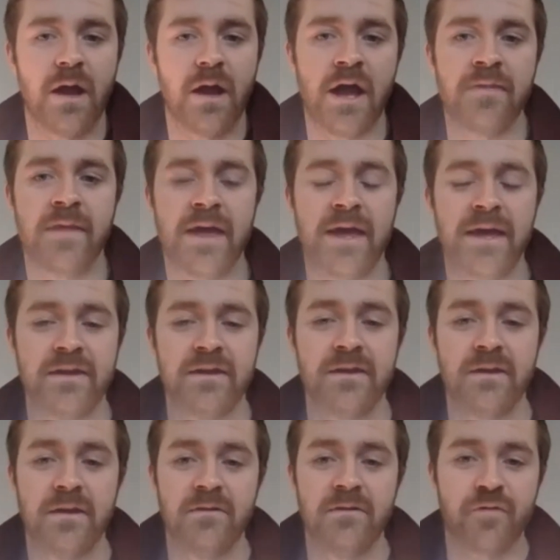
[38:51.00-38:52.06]
And then
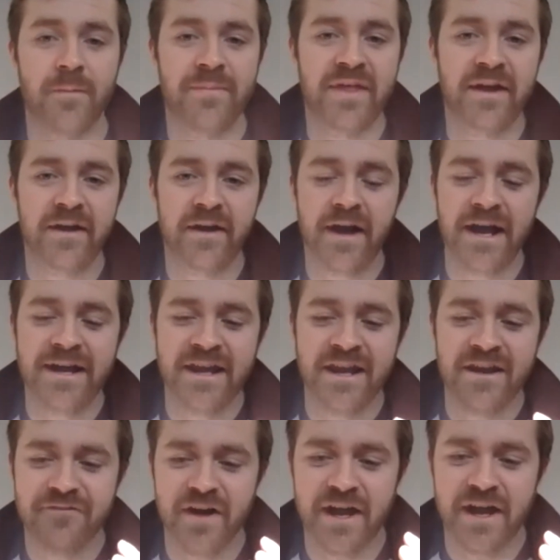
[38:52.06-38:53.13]
from there,
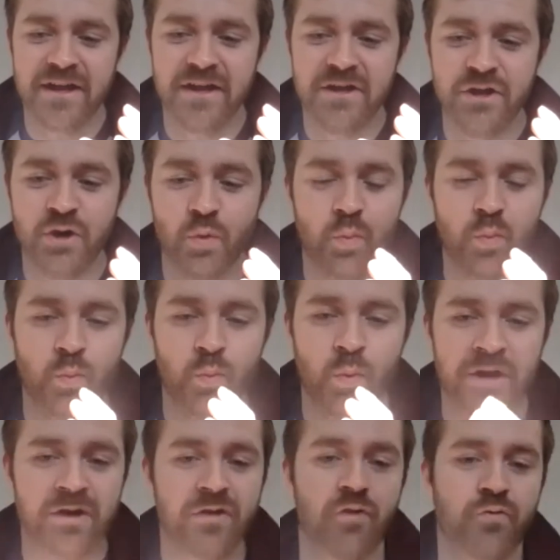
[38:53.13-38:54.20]
identifying,
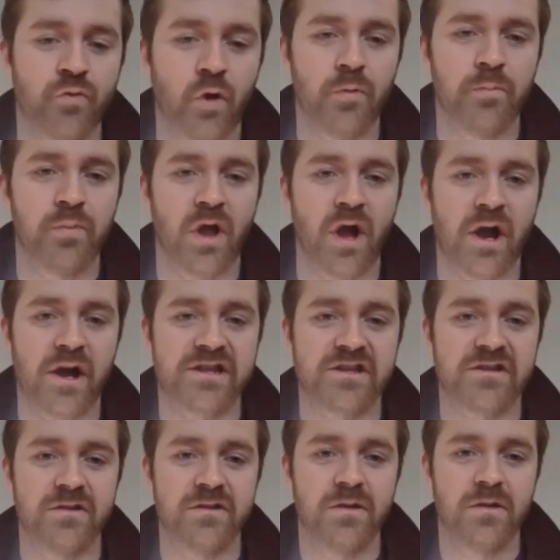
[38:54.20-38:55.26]
what are the roadblocks?